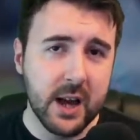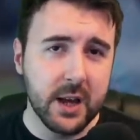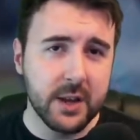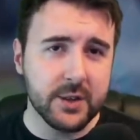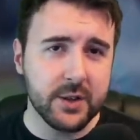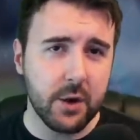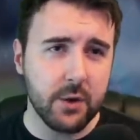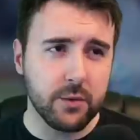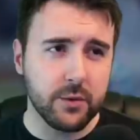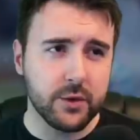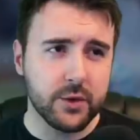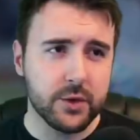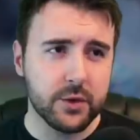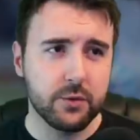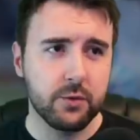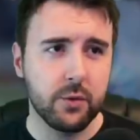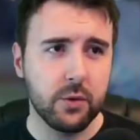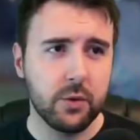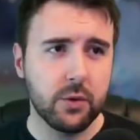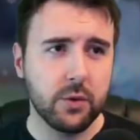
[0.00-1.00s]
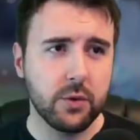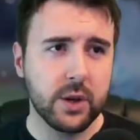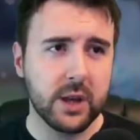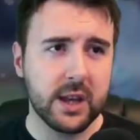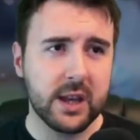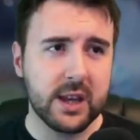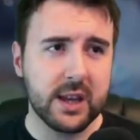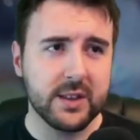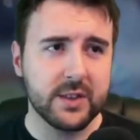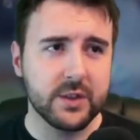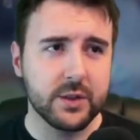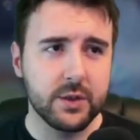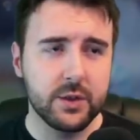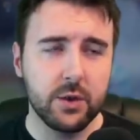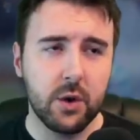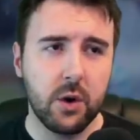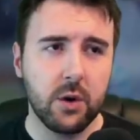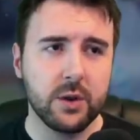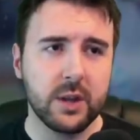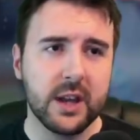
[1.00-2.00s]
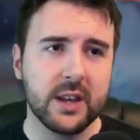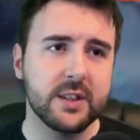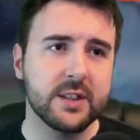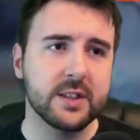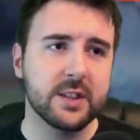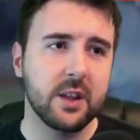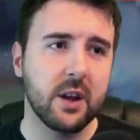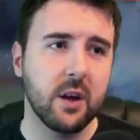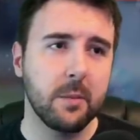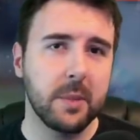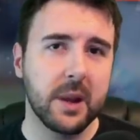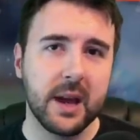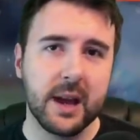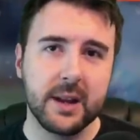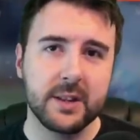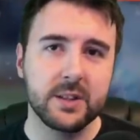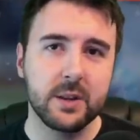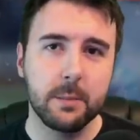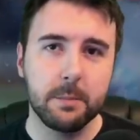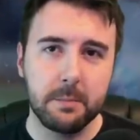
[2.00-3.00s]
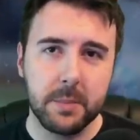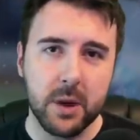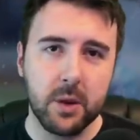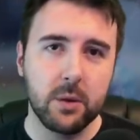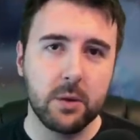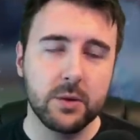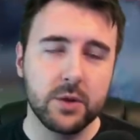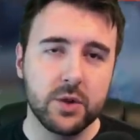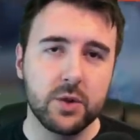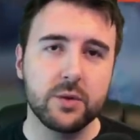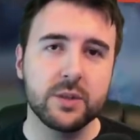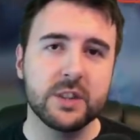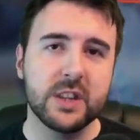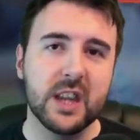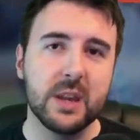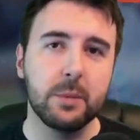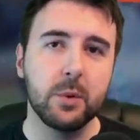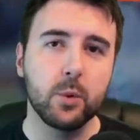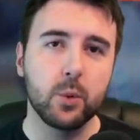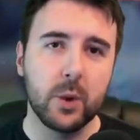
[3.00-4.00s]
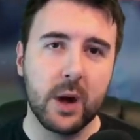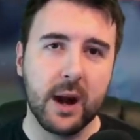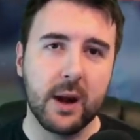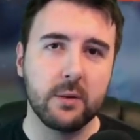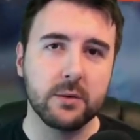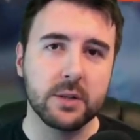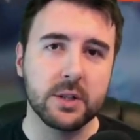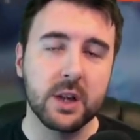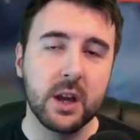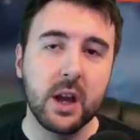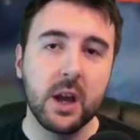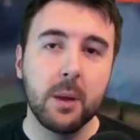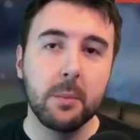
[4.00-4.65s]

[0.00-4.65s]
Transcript: So Skrorg is not a star player to build your team around,